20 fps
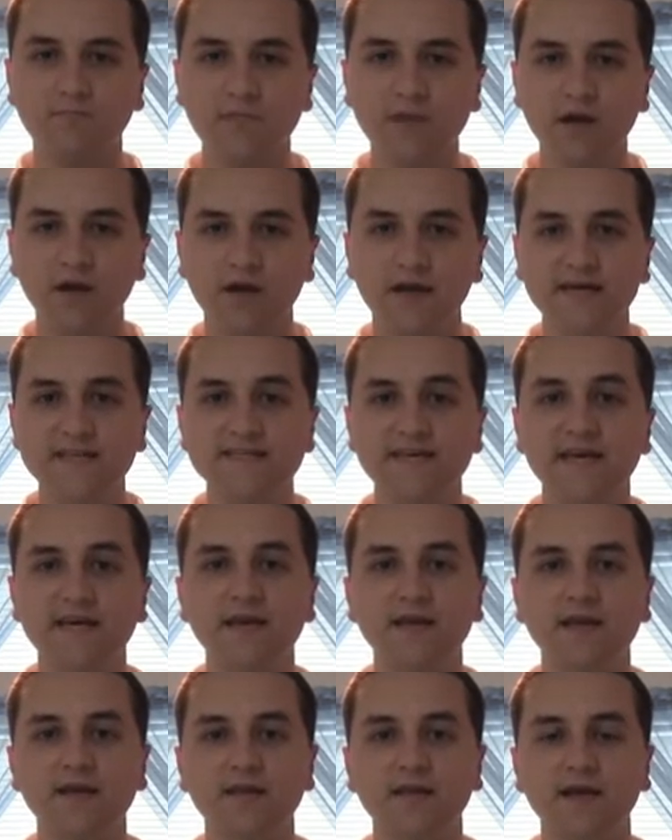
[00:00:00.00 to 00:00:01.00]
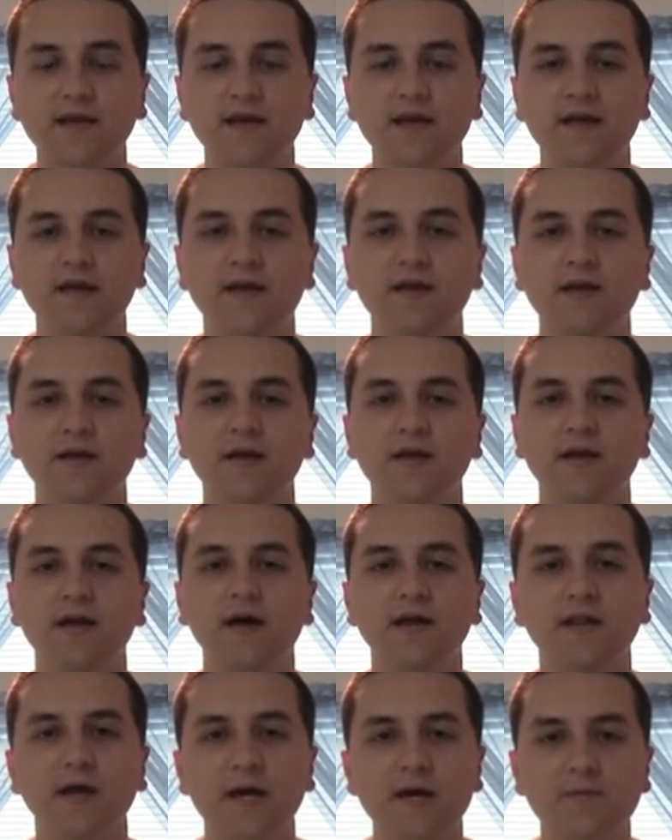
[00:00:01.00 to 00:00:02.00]
against Indian Land, and
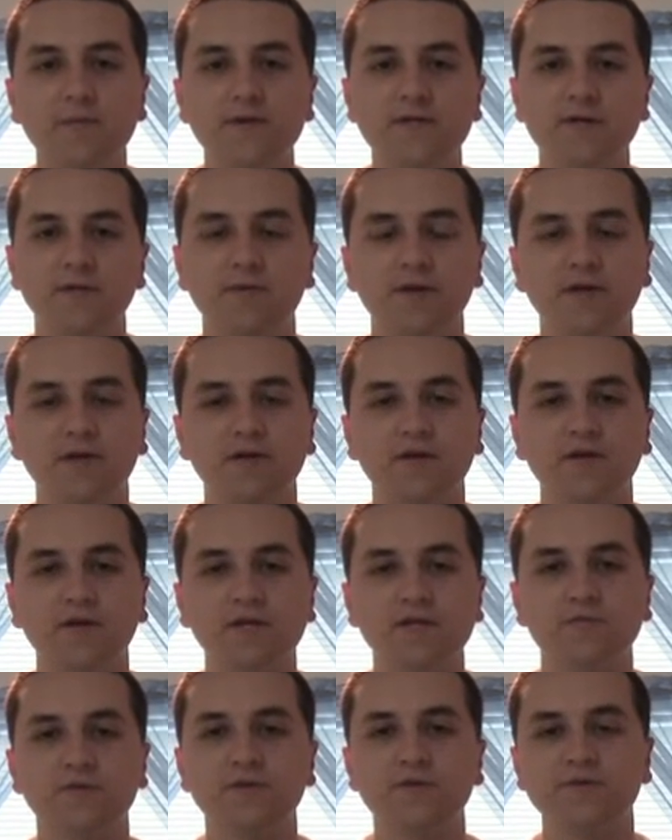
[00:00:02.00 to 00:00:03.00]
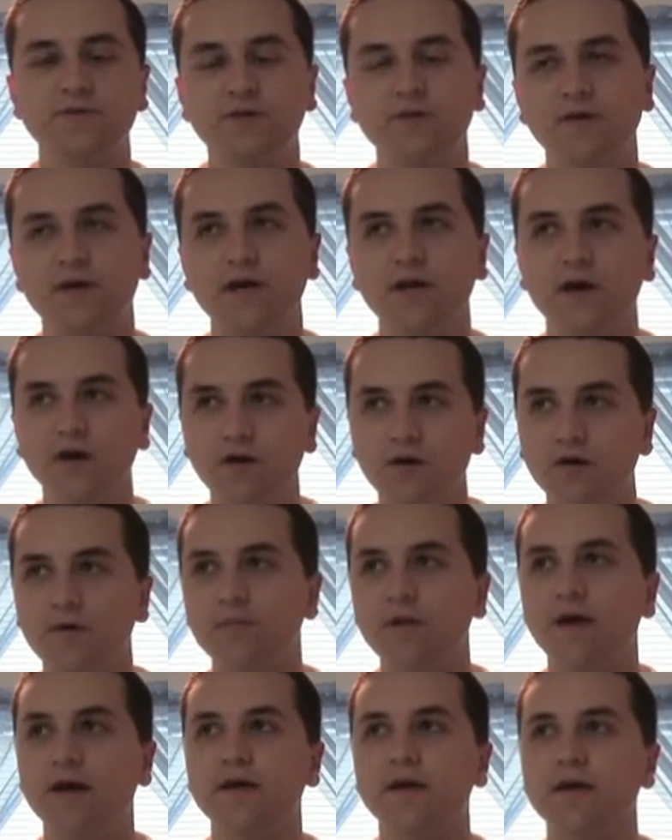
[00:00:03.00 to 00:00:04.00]
I like Bishop England this one too. I know
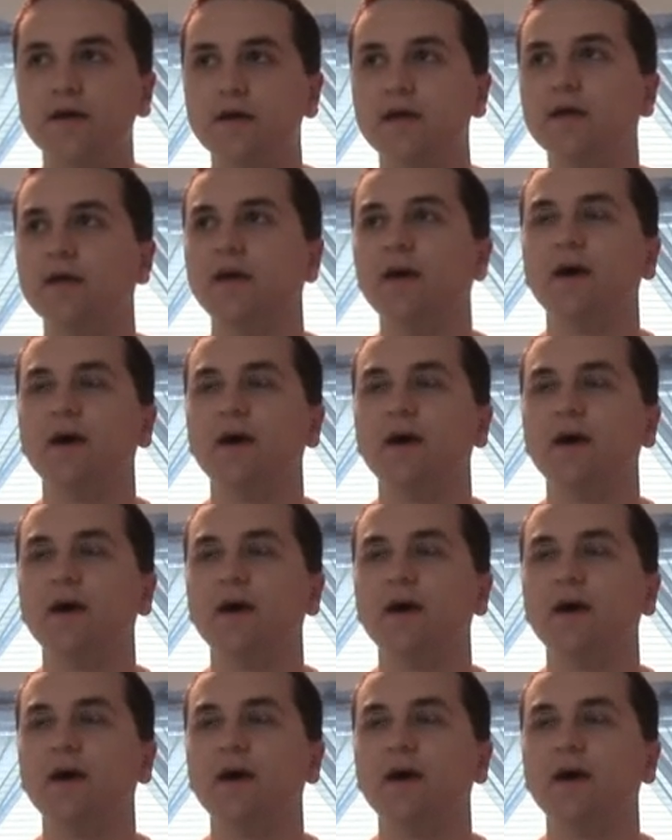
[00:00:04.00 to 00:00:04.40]
I'm not going to get